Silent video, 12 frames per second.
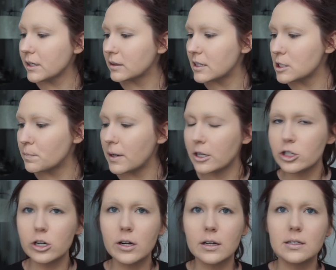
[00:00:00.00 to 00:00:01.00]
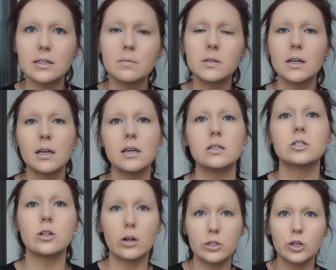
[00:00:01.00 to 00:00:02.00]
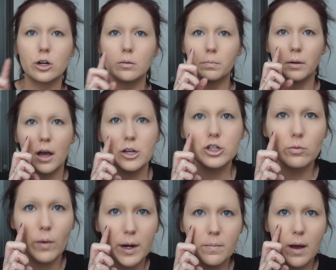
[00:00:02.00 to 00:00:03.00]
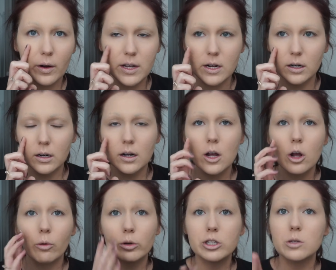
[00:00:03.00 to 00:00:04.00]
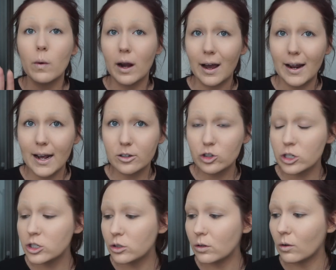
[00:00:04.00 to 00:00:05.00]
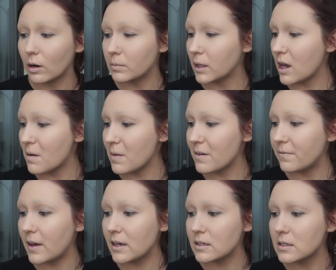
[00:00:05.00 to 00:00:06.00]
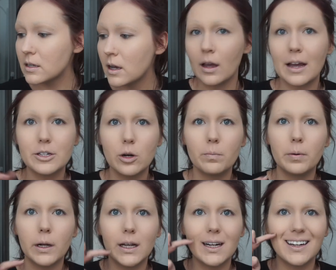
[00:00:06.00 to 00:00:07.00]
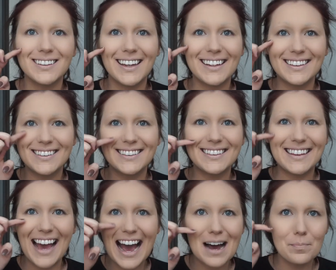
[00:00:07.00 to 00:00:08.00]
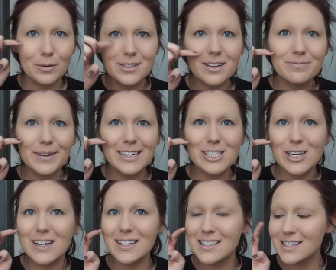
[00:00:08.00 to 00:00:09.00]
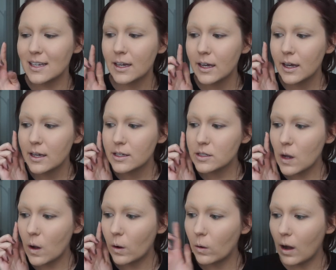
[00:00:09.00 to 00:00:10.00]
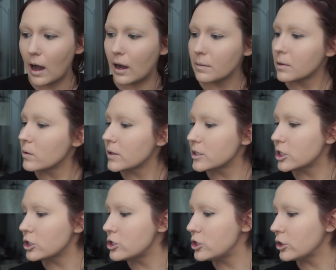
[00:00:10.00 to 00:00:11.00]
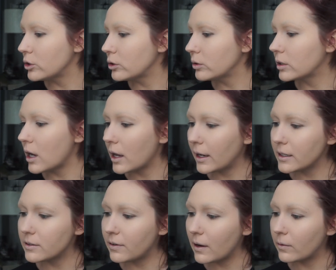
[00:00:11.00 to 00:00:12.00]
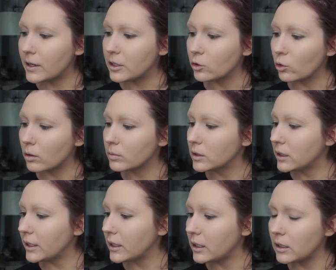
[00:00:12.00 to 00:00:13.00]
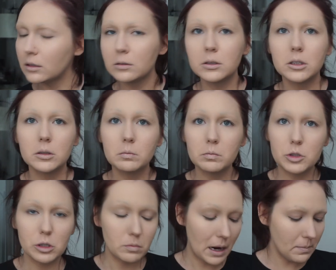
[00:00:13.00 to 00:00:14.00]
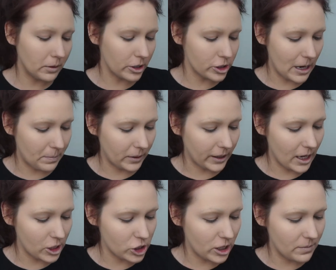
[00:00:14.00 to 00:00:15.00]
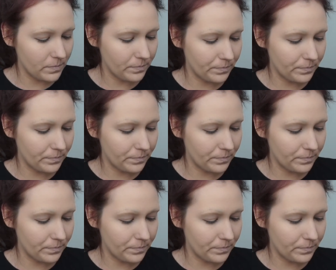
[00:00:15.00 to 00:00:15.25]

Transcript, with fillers: at this picture, it seems like he starts her blush right about here, which is what I actually do normally on my face. I don't put it on like the apples of my cheeks. So I'm going to do kind of how I normally do my blush application.